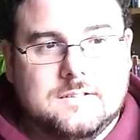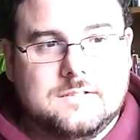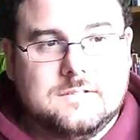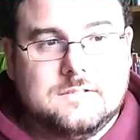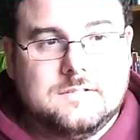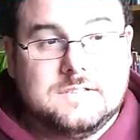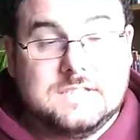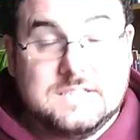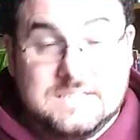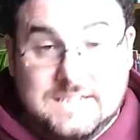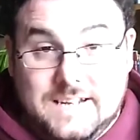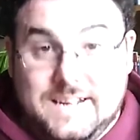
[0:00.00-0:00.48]

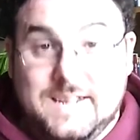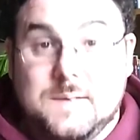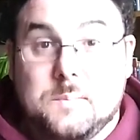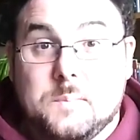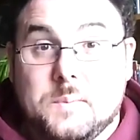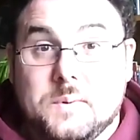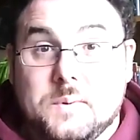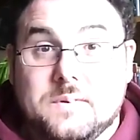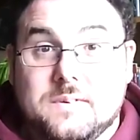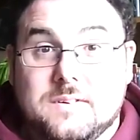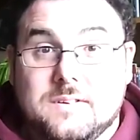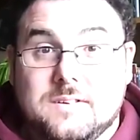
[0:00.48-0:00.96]
sleep.
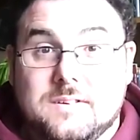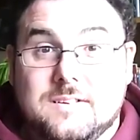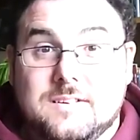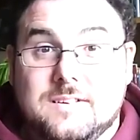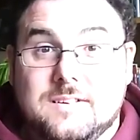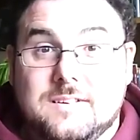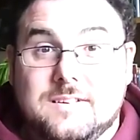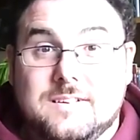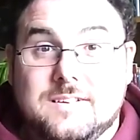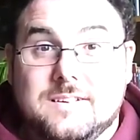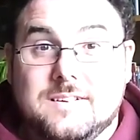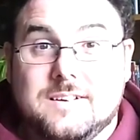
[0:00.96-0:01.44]

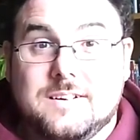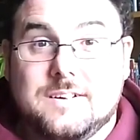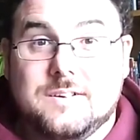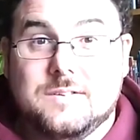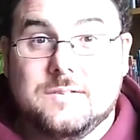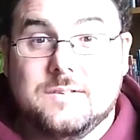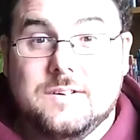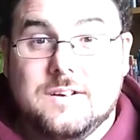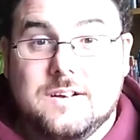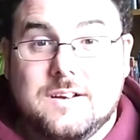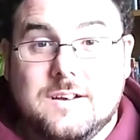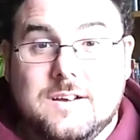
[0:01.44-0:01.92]
You
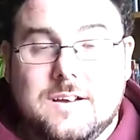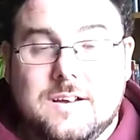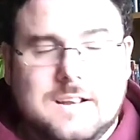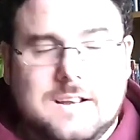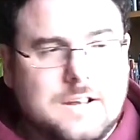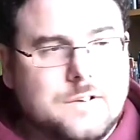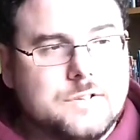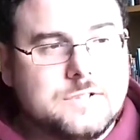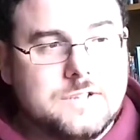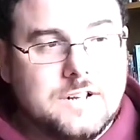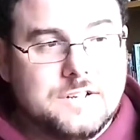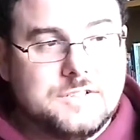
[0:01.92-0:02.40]
know,
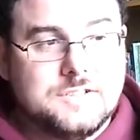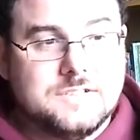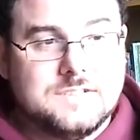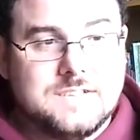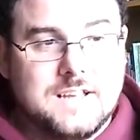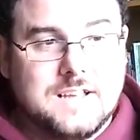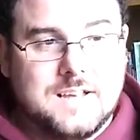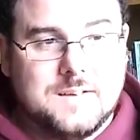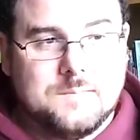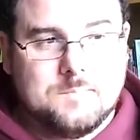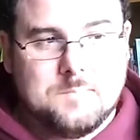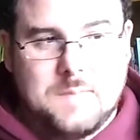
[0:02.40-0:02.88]
now it's not just
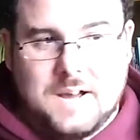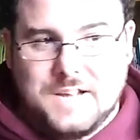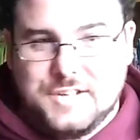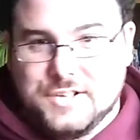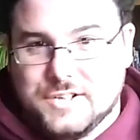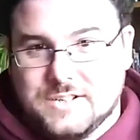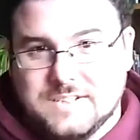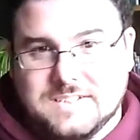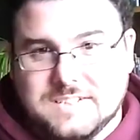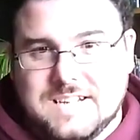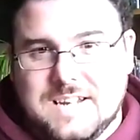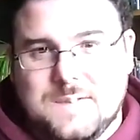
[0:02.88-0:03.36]
a
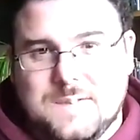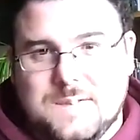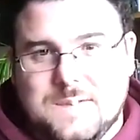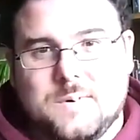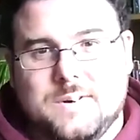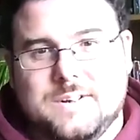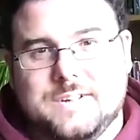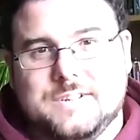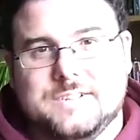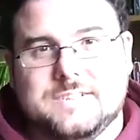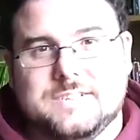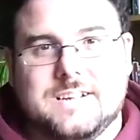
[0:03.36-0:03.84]
magical sleep where
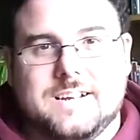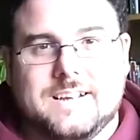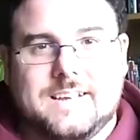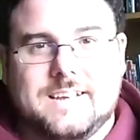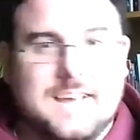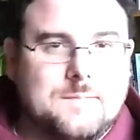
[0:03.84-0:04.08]
you're just like,